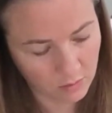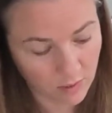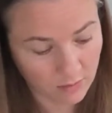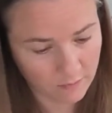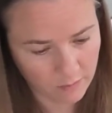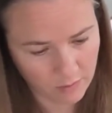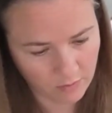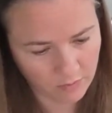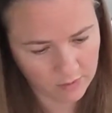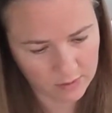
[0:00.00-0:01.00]
one of the
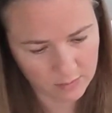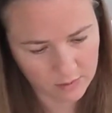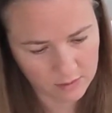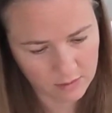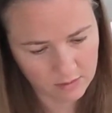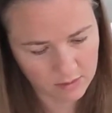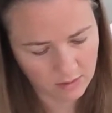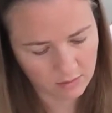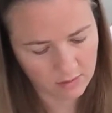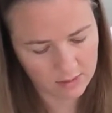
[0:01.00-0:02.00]
beautiful things about salt
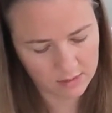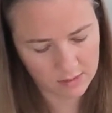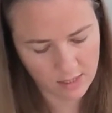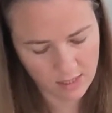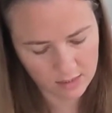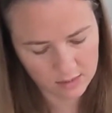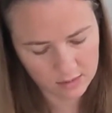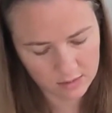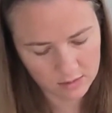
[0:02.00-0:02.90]
dough is that